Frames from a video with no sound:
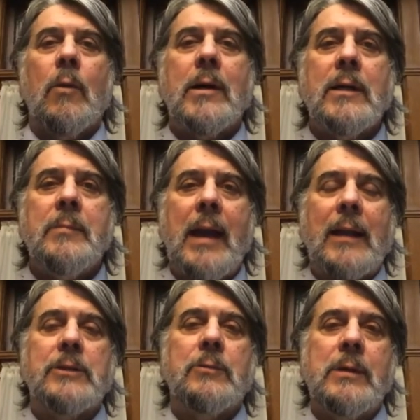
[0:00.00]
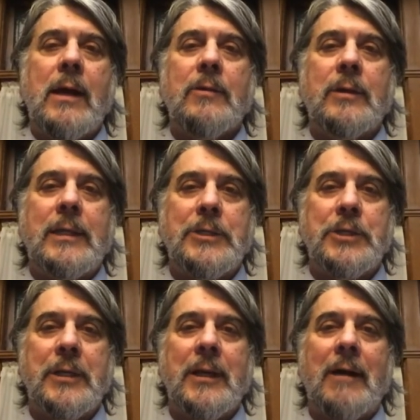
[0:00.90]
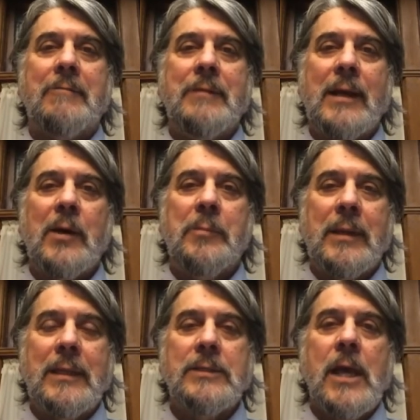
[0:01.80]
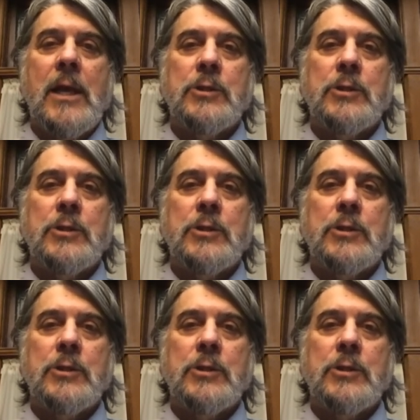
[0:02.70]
Welcome back to another edition of VLP's